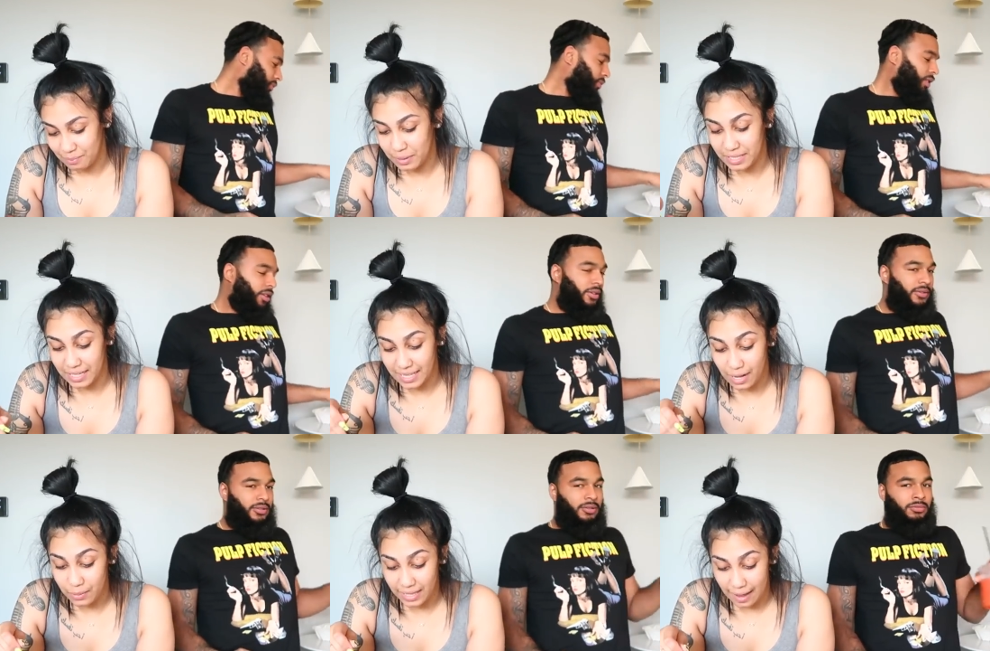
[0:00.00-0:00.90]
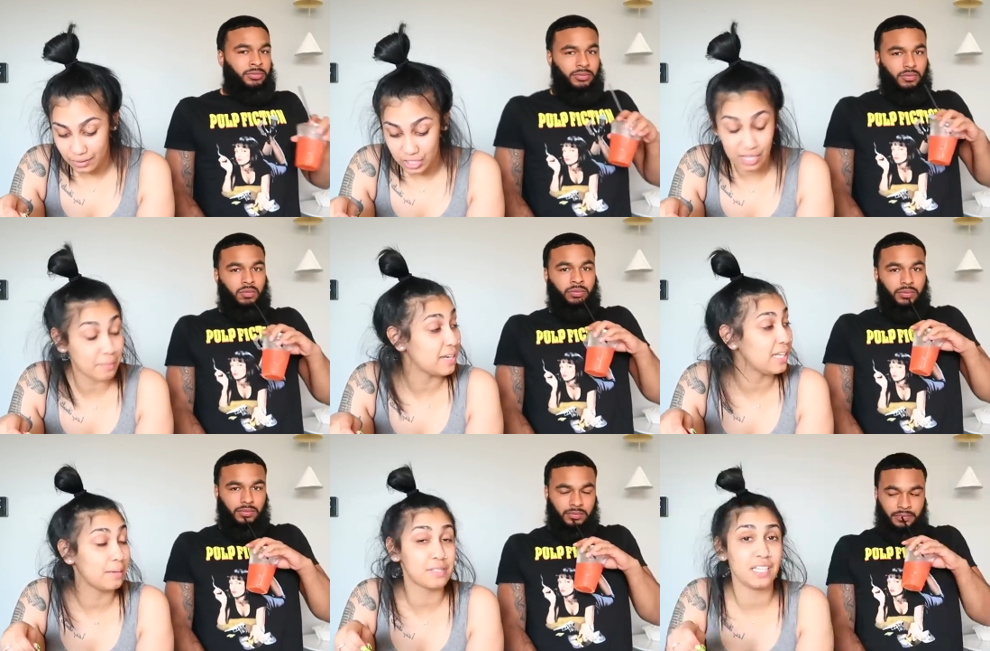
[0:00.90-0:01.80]
Speaker 1: But then again, I really haven't checked my
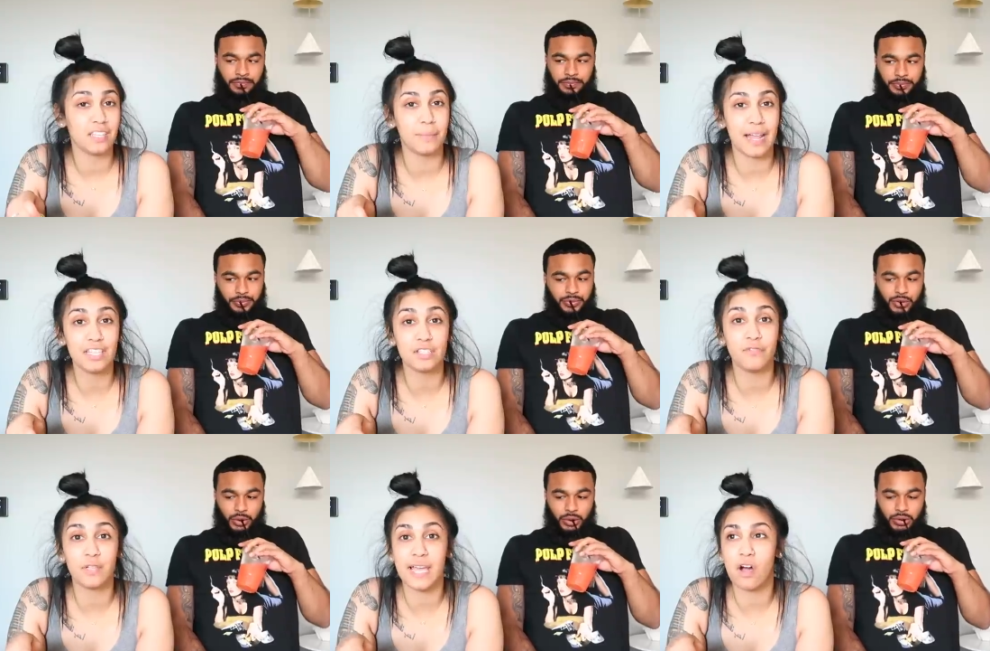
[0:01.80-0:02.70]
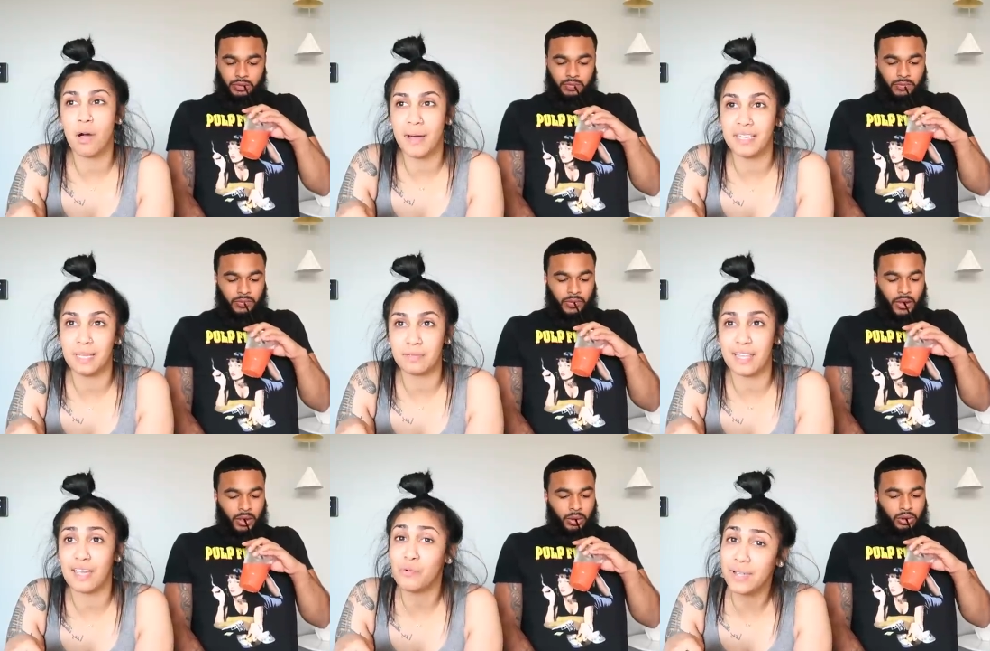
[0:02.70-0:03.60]
DMs either. But I just feel like all my DMs
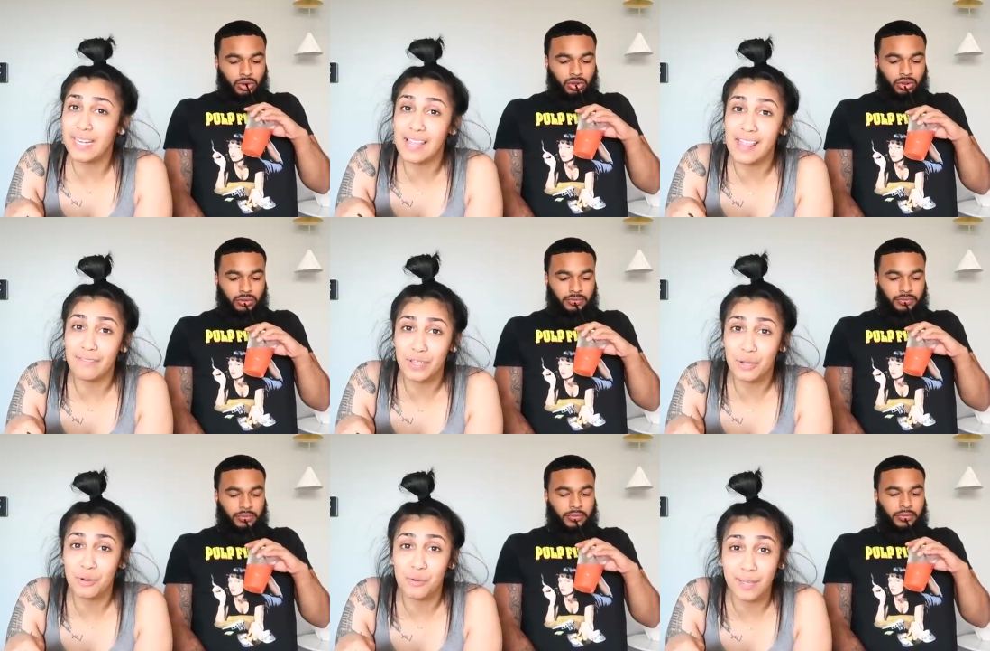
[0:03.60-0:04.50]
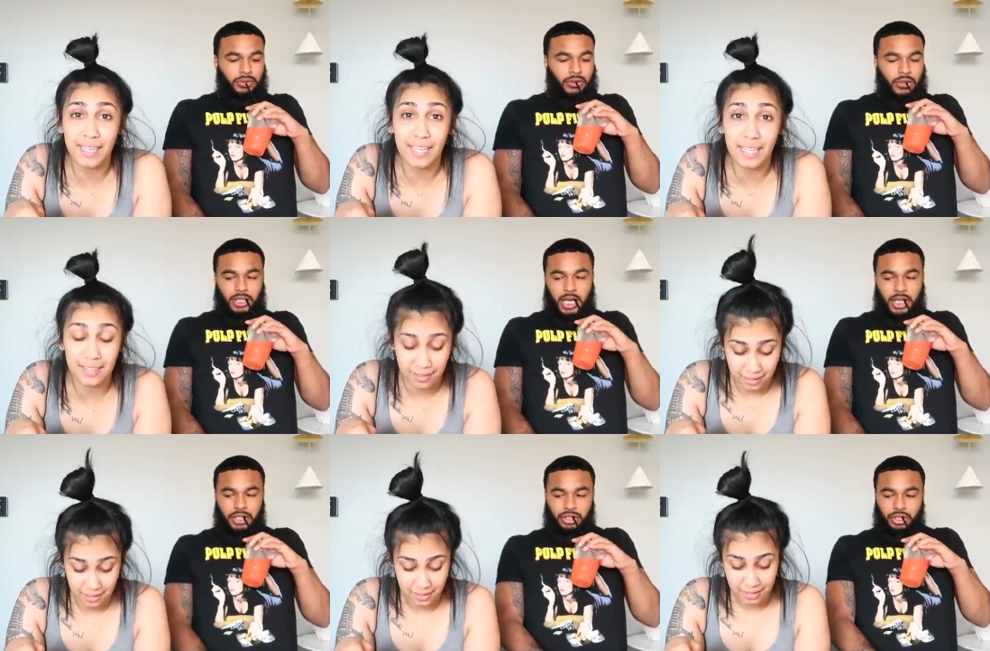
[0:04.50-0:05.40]
are like, Queen, I love you, Queen. You
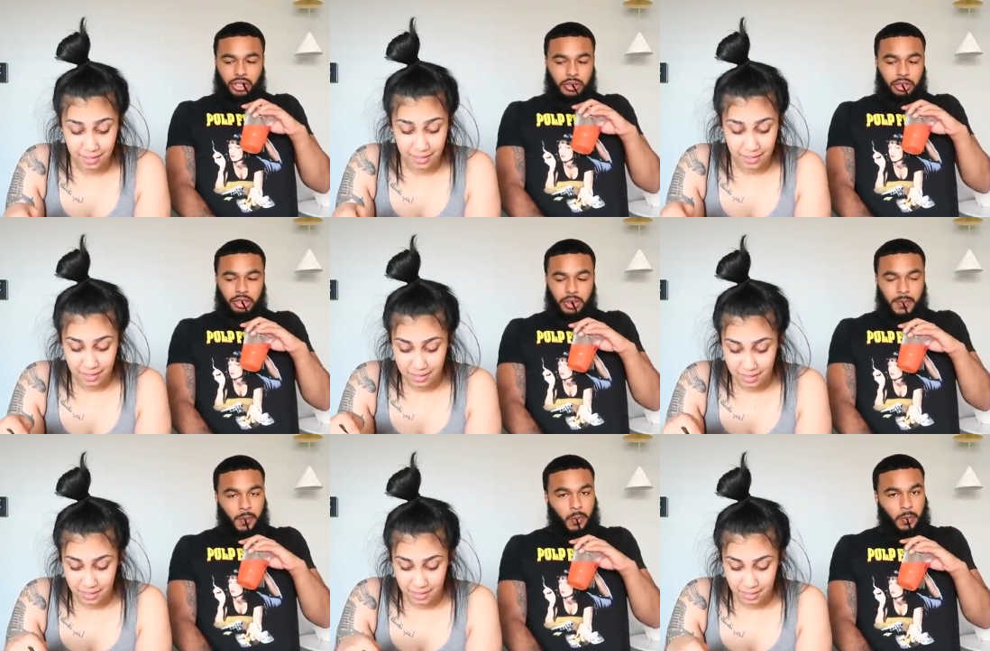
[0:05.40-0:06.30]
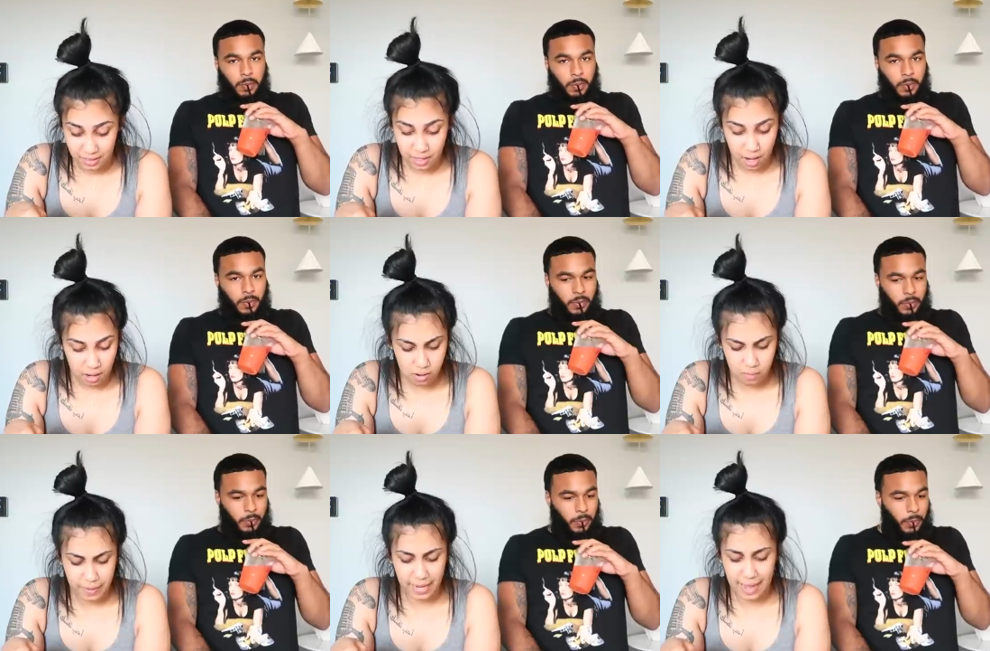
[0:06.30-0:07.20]
Speaker 2: y'all, you should curry shit.
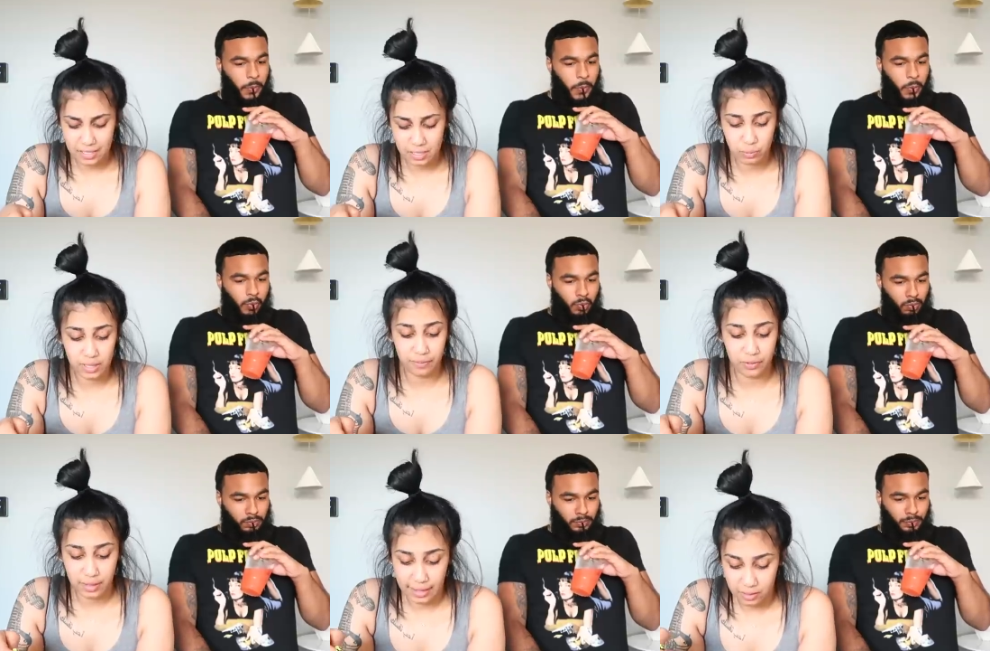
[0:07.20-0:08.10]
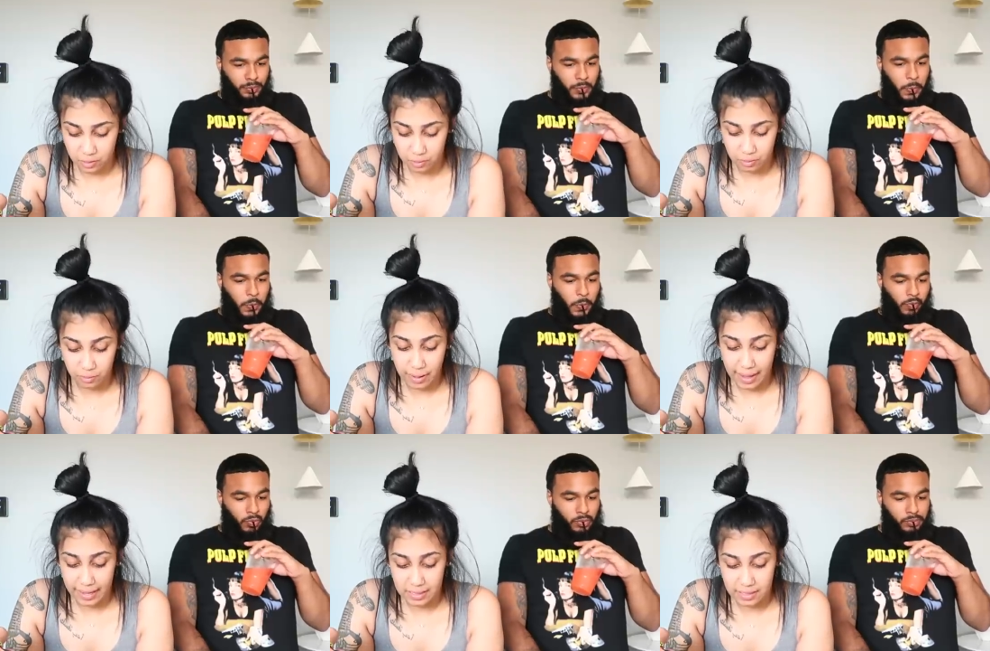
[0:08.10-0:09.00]
Speaker 1: No, babe. I just really feel like no, no
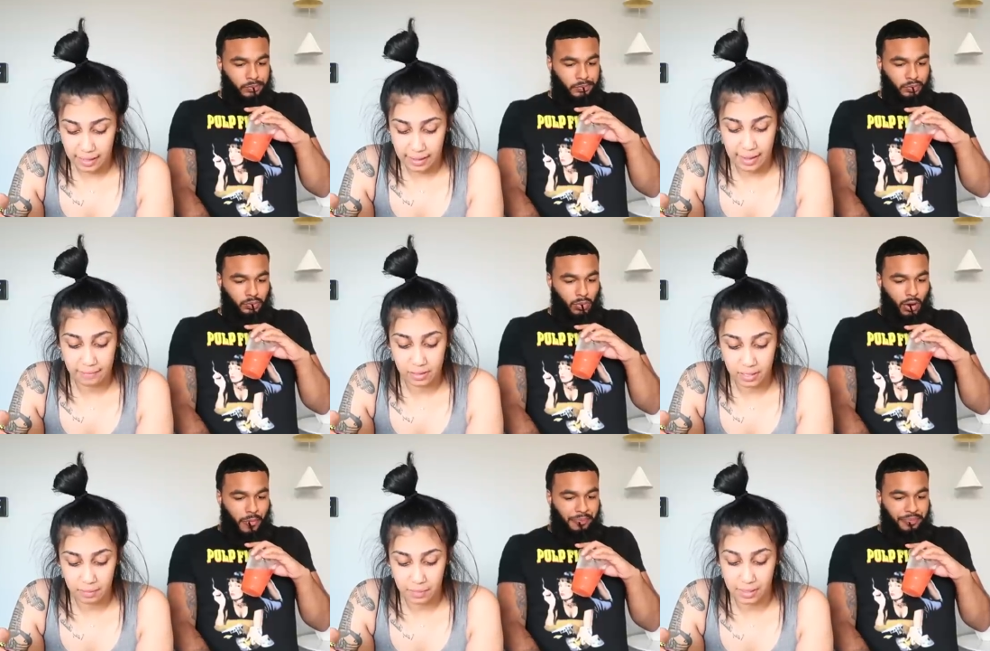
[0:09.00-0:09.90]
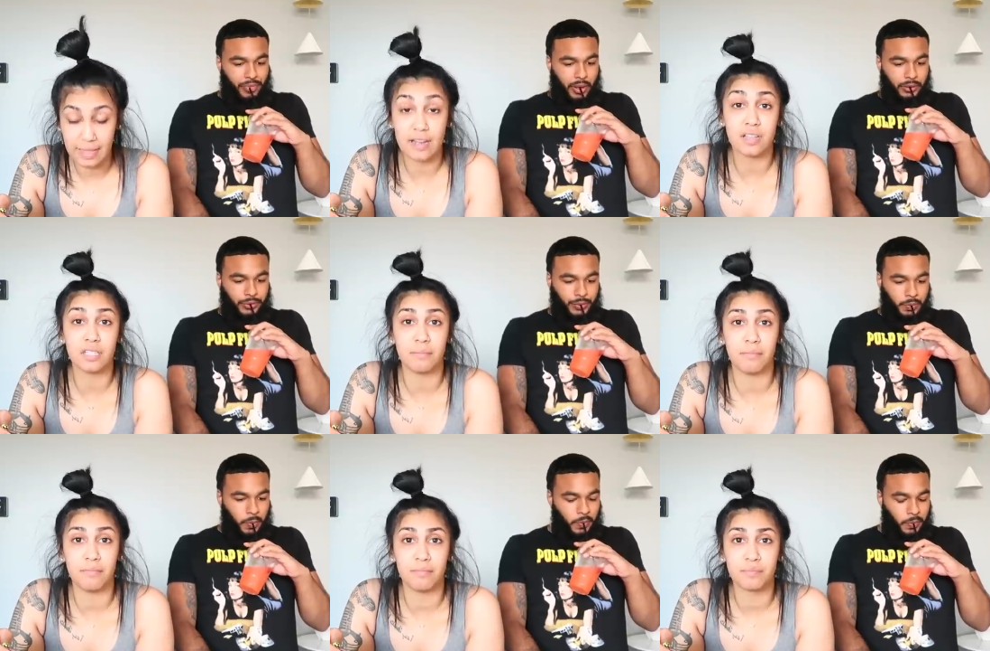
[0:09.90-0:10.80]
guys like have looked at me. That
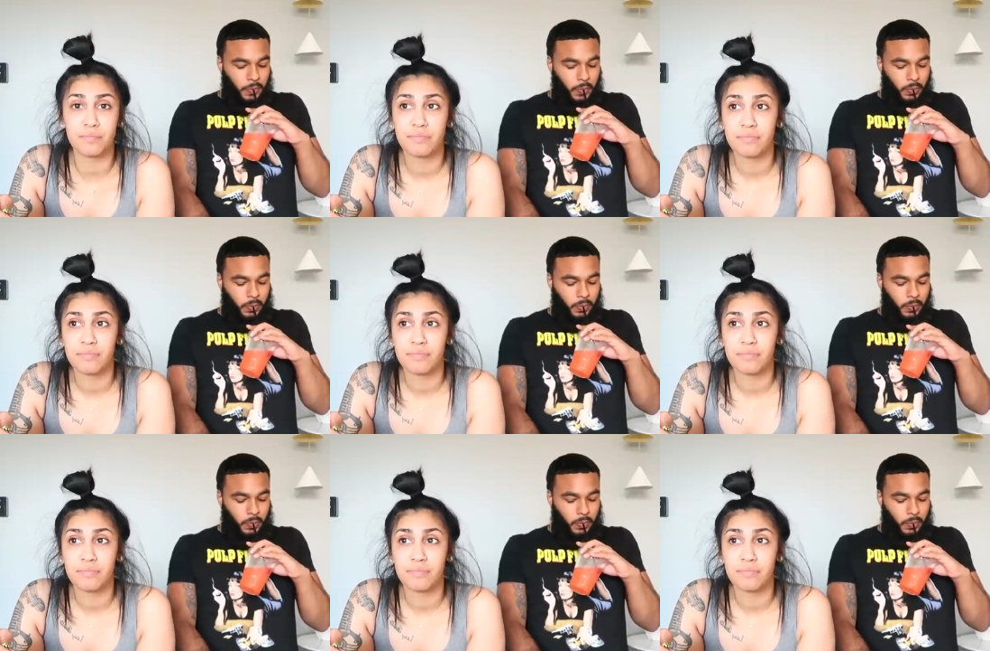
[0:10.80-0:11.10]
doesn't.